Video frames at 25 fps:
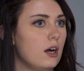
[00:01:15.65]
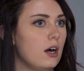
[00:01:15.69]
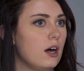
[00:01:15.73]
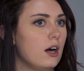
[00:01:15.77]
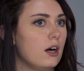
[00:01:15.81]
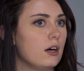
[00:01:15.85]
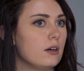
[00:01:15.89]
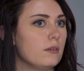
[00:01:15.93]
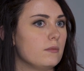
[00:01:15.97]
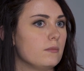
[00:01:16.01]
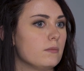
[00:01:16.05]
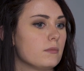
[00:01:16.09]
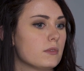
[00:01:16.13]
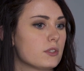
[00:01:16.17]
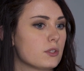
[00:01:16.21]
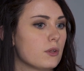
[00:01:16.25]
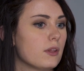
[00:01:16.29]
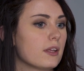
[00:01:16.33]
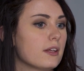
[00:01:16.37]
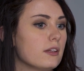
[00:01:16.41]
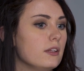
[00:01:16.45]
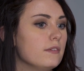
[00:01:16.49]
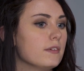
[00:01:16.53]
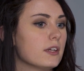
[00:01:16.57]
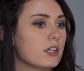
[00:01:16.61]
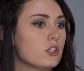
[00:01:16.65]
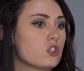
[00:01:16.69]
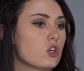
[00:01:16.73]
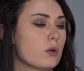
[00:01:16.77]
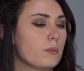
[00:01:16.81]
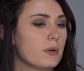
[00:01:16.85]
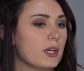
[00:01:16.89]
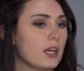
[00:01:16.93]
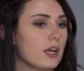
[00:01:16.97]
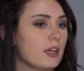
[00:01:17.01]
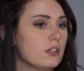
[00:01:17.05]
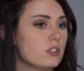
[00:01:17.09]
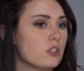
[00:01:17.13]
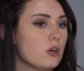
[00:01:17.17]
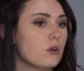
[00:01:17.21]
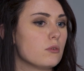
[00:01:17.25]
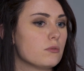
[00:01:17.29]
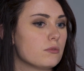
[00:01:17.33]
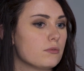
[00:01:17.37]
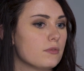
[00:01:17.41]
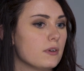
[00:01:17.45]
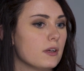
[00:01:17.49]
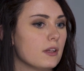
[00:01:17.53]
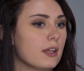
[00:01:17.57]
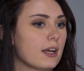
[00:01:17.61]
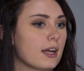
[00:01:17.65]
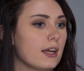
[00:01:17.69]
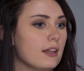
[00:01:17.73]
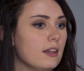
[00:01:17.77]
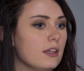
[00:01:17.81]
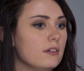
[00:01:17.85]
So like living in Germany, I don't feel like I